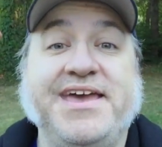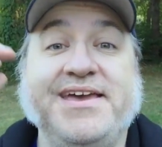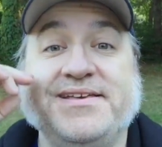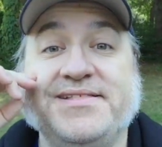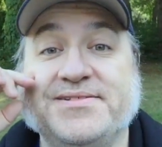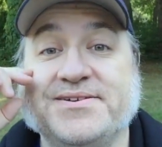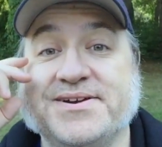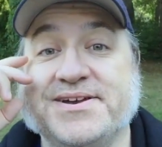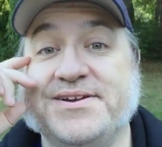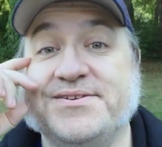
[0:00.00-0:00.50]

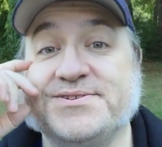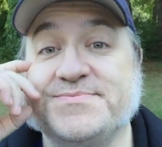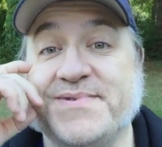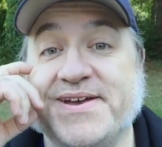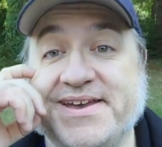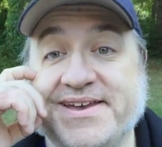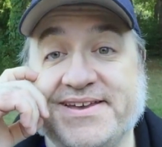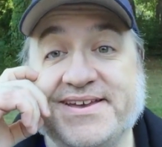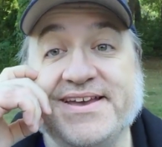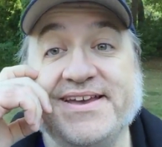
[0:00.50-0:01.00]
hey, look, here's
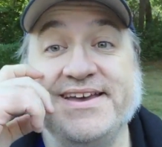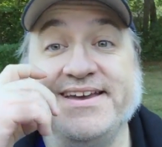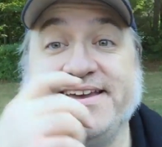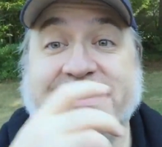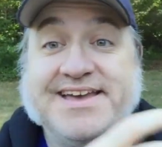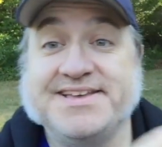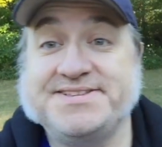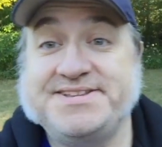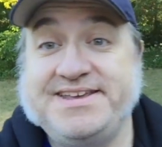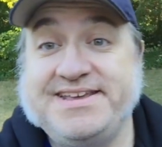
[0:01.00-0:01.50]
my
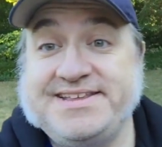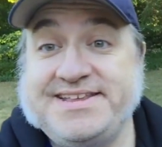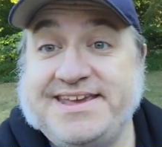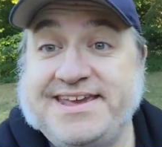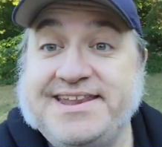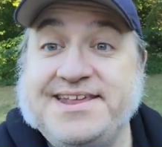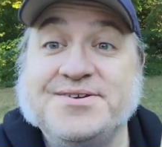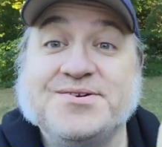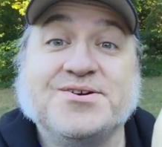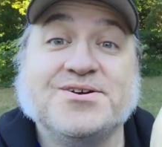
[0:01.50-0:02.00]
guest
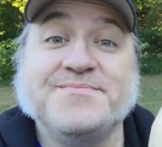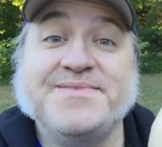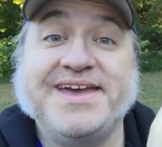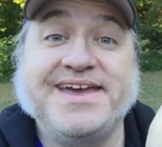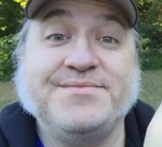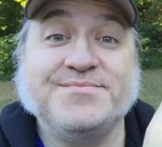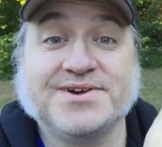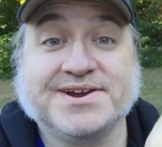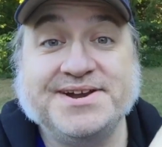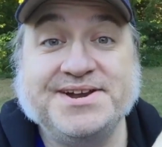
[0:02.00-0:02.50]
Edie
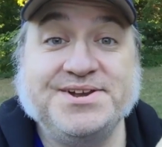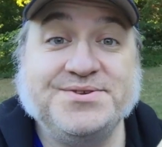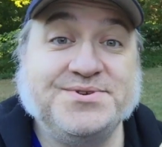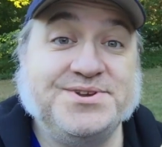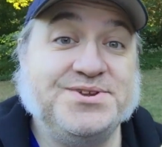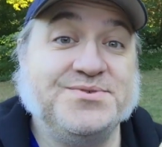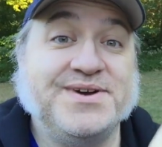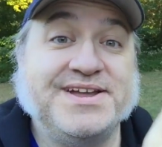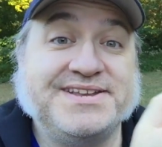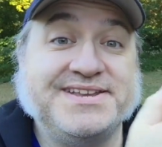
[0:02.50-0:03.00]
Gourmet, and we're going to do
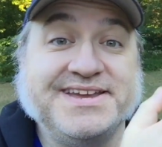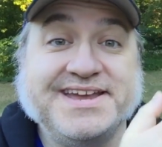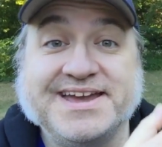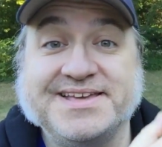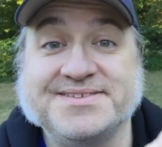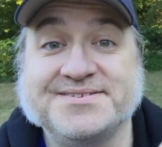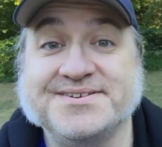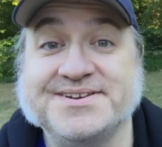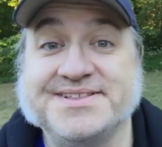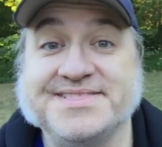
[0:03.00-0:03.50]
a duet
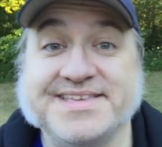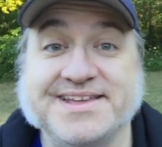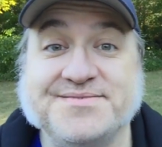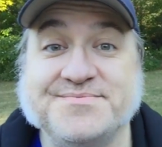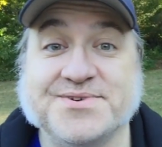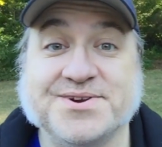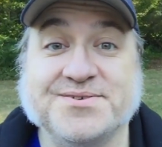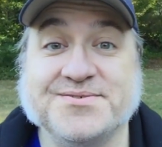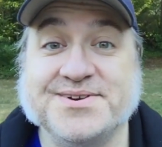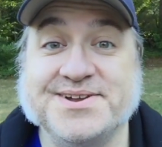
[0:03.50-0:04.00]
together, and
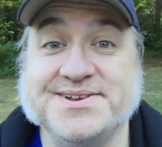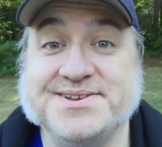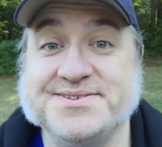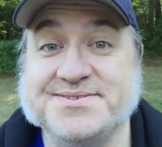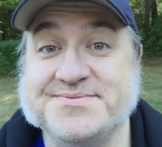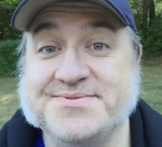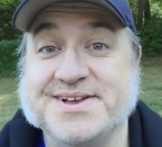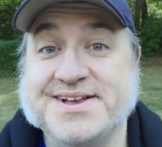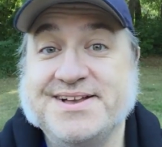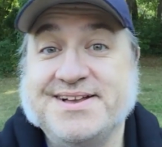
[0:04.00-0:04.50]
then we're going
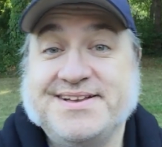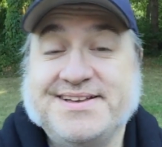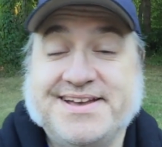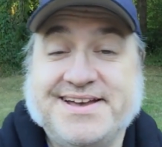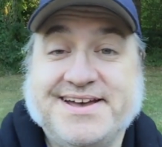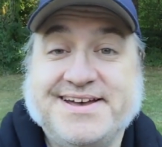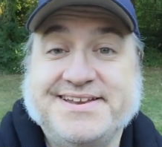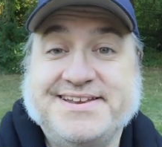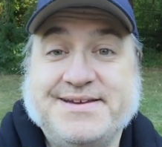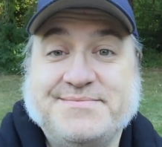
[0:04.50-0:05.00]
to
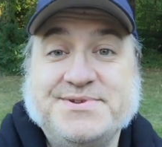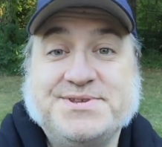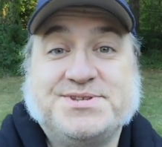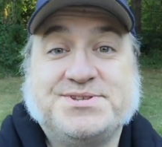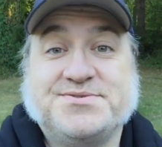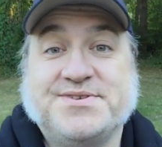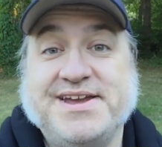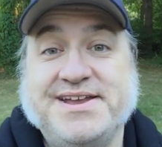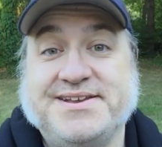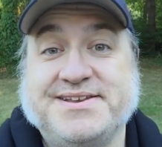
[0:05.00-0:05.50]

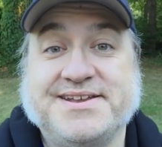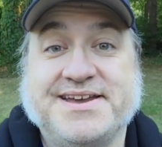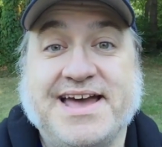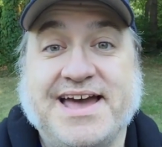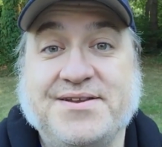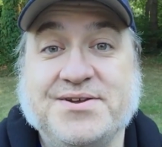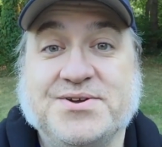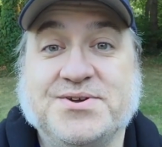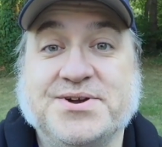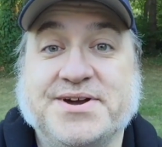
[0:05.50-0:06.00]
demonstrate
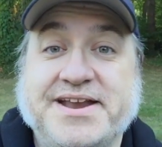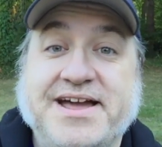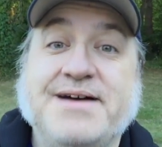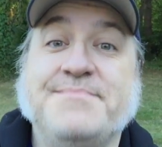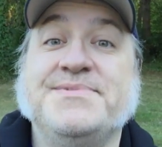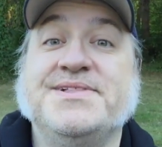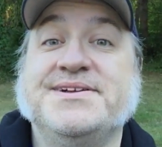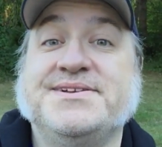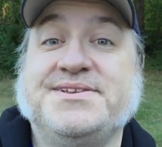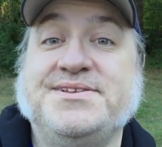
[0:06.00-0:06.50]
how to cook an
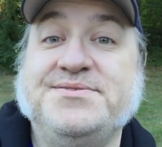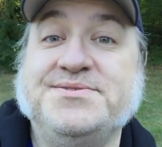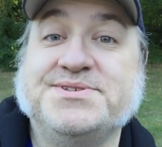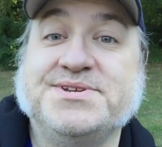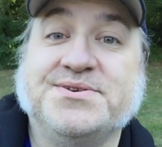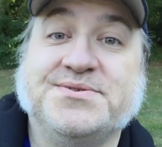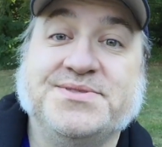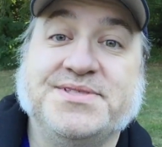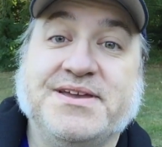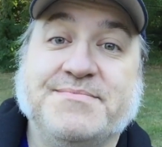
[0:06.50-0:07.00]
omelet
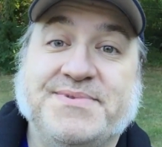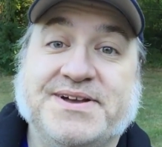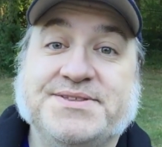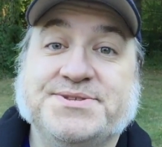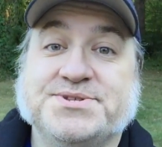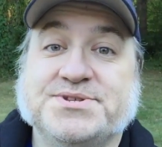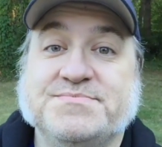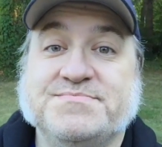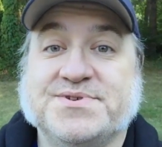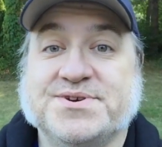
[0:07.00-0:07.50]
using only a
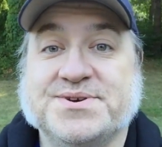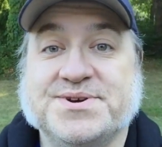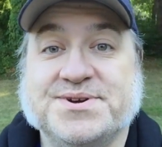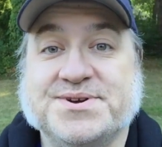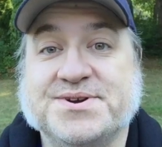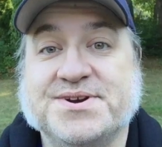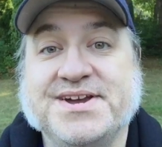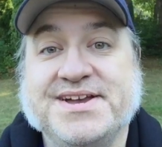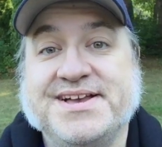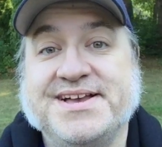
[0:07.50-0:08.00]
Bunsen
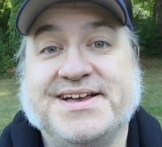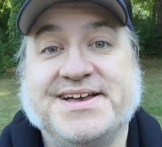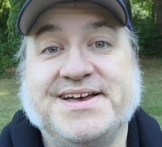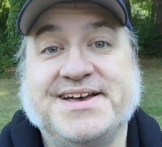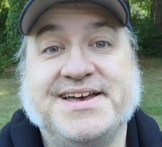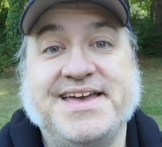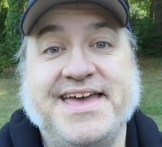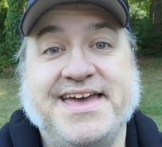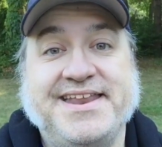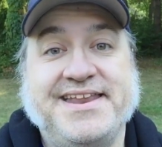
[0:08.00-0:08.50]
burner
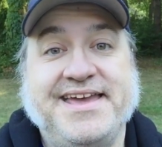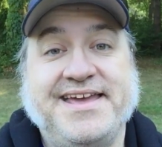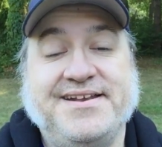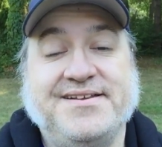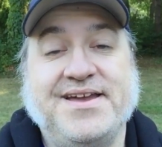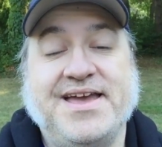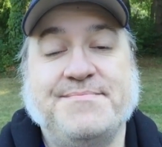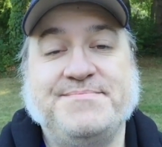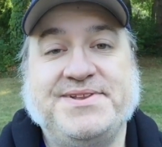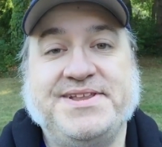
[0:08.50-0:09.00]
and
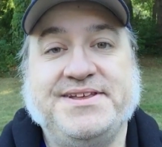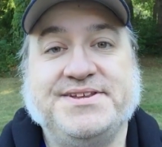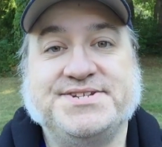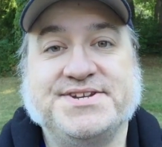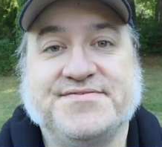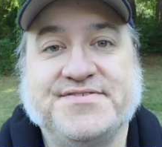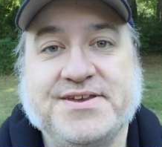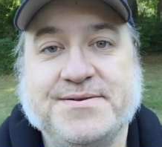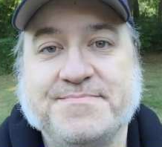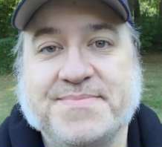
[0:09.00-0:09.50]
an empty
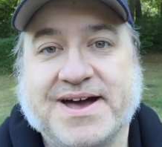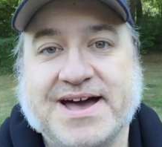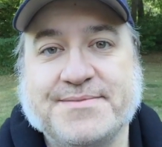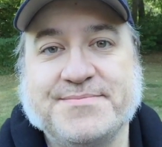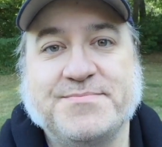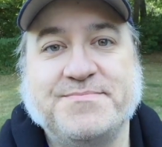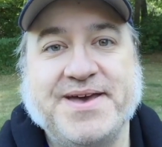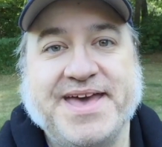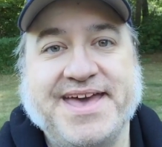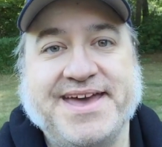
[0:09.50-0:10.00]
Jiffy
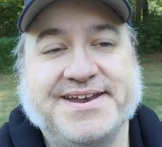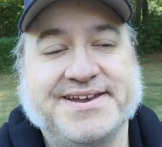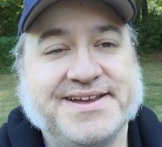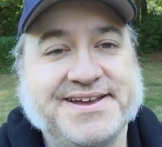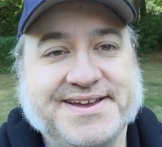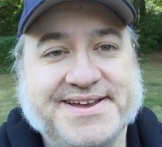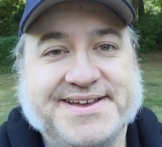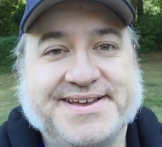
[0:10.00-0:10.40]
Pop pan.